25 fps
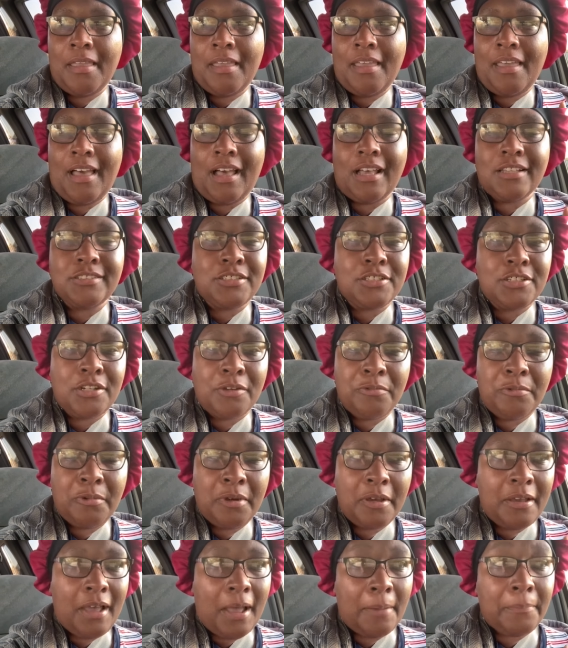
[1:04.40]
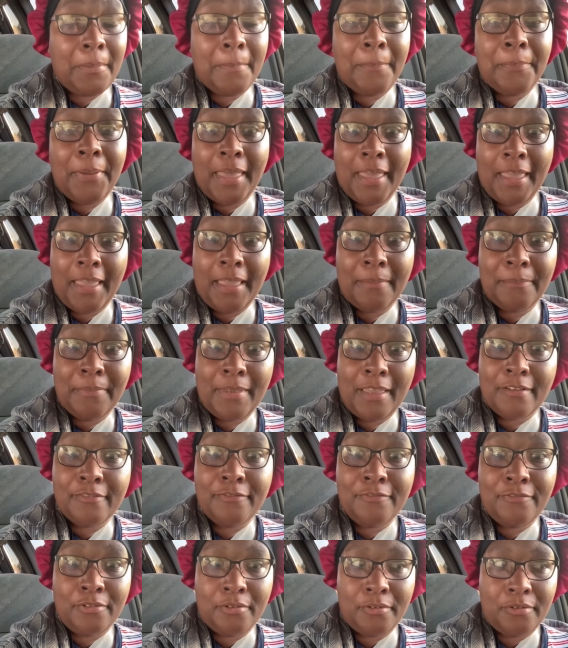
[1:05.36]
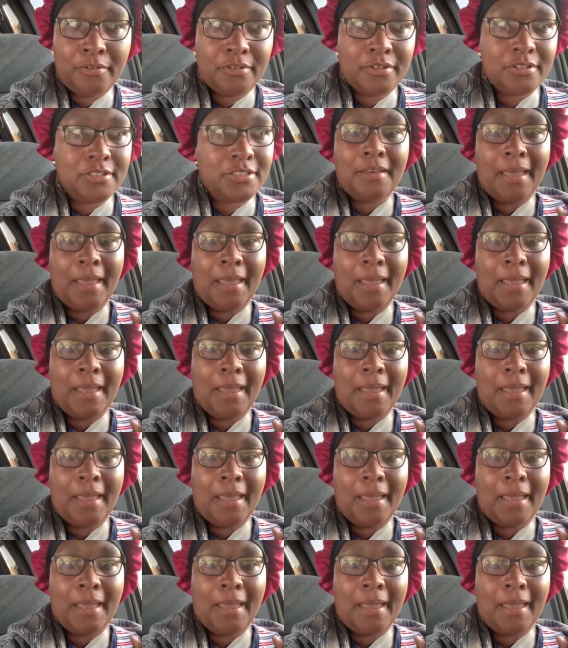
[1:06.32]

I said, you know what? I'm gonna pay back for it.